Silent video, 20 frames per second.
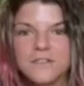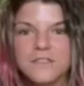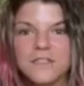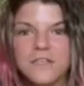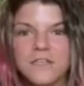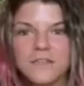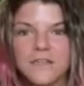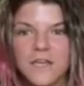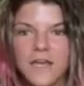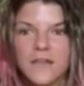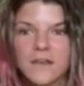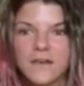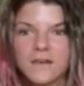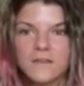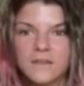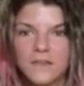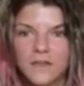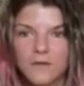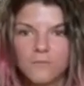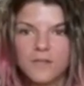
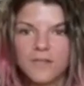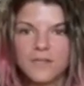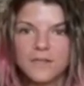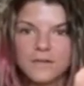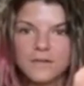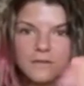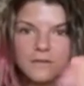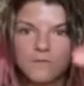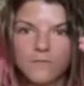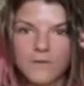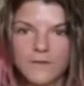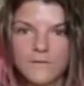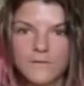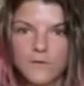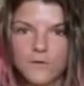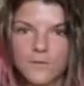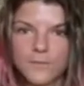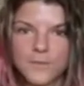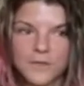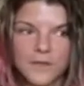that we
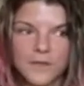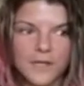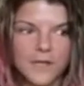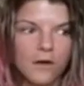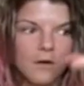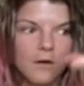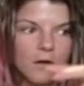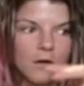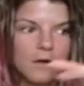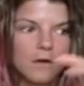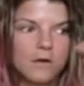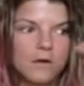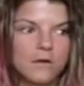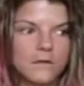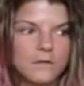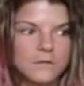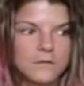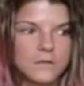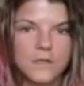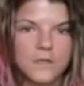formulate
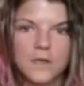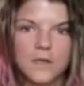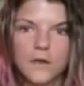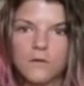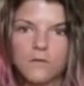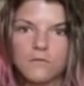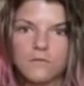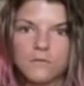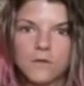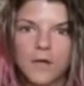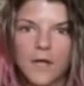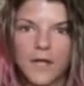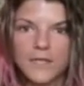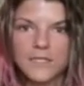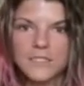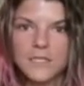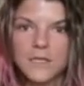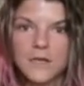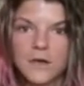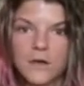our, you know,
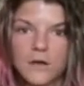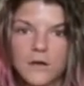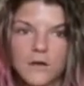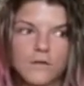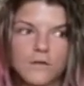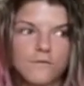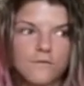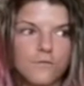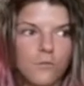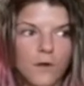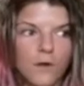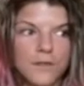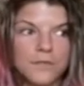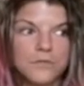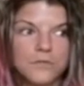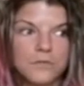idea of what